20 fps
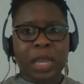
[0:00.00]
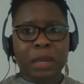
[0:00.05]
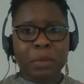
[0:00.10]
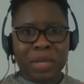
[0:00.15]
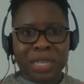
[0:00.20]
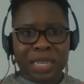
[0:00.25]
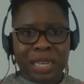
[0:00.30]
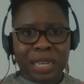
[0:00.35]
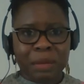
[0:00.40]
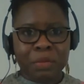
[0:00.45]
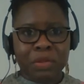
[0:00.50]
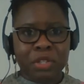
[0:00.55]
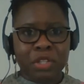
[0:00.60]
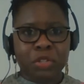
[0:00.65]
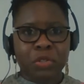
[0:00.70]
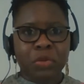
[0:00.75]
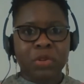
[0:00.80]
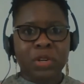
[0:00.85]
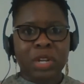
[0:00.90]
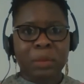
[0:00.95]
I become the
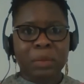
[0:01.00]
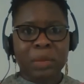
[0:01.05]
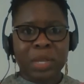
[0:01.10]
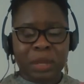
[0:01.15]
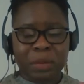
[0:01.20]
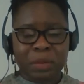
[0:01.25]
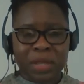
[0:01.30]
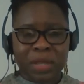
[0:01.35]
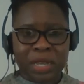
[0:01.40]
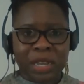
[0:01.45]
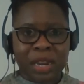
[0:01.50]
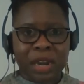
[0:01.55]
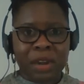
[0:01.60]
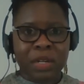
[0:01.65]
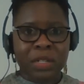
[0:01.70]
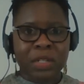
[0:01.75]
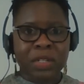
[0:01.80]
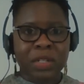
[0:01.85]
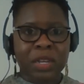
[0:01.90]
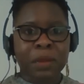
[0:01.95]
story. I become the
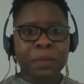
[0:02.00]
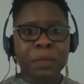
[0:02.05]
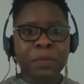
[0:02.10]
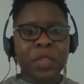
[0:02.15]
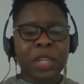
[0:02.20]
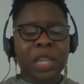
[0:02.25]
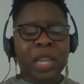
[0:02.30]
character.